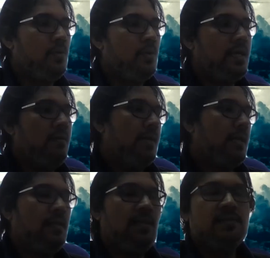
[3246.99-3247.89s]
okay what
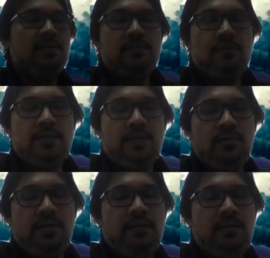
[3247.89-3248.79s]
are the things that
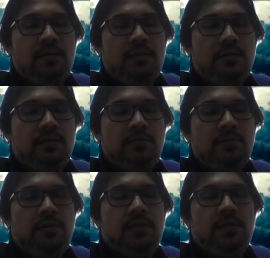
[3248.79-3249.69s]
you did
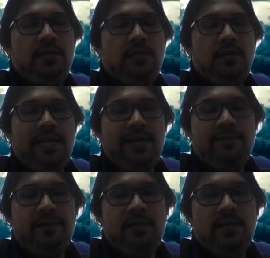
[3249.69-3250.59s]
good in your life
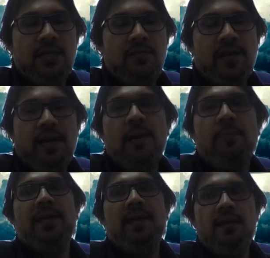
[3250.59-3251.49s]
you're
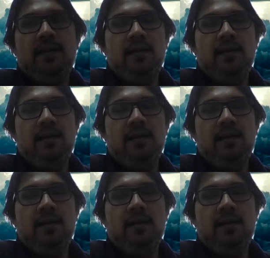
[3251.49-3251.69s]
unhappy,